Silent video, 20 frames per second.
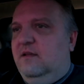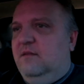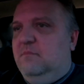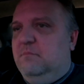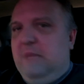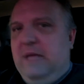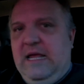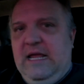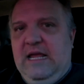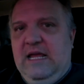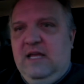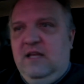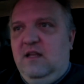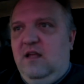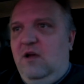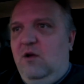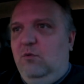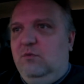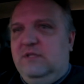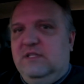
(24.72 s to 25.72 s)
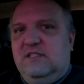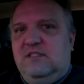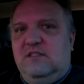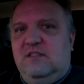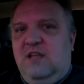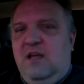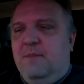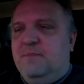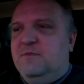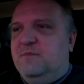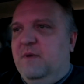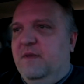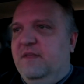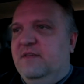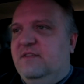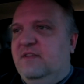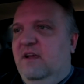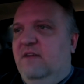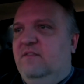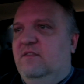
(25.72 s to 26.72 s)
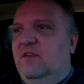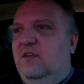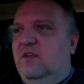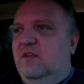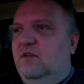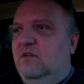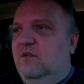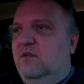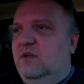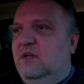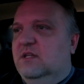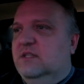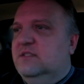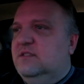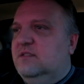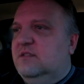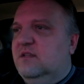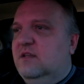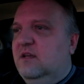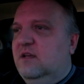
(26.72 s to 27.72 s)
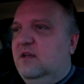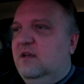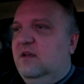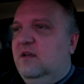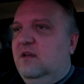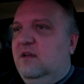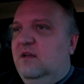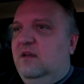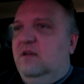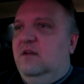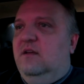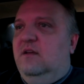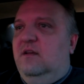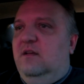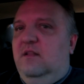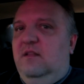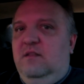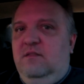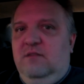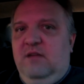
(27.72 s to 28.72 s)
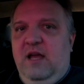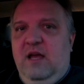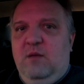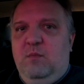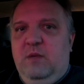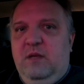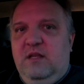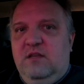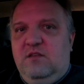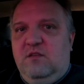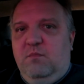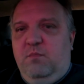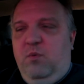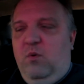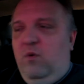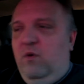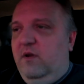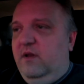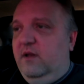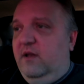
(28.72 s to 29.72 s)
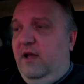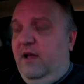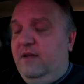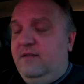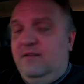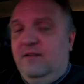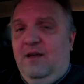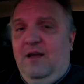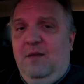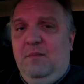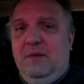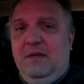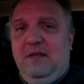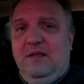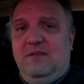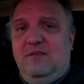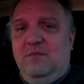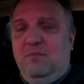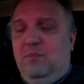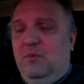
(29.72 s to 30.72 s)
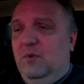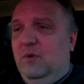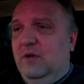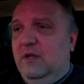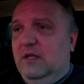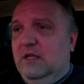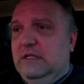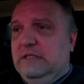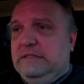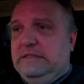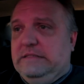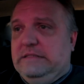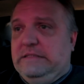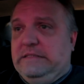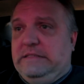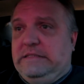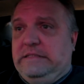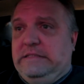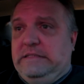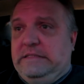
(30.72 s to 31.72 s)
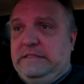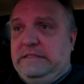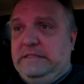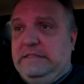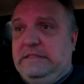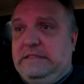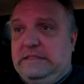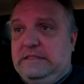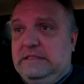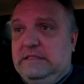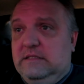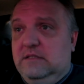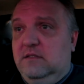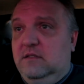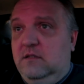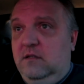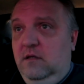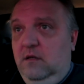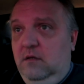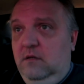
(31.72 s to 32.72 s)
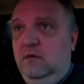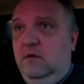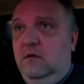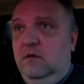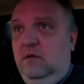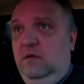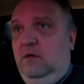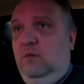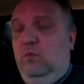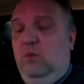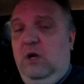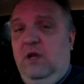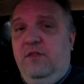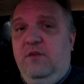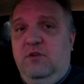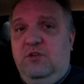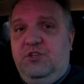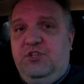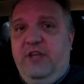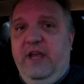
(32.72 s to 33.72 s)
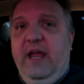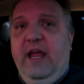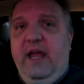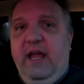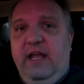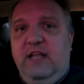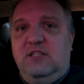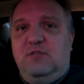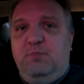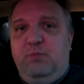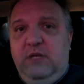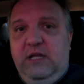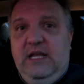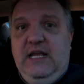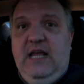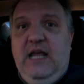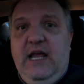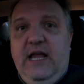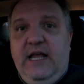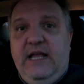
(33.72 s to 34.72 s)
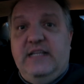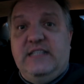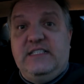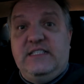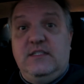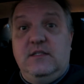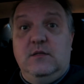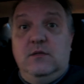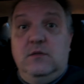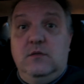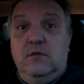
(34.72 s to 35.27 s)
man, I hope this stops by this afternoon because well, will gotta be disappointed. Actually, I'll be disappointed. Uh, weather change, please.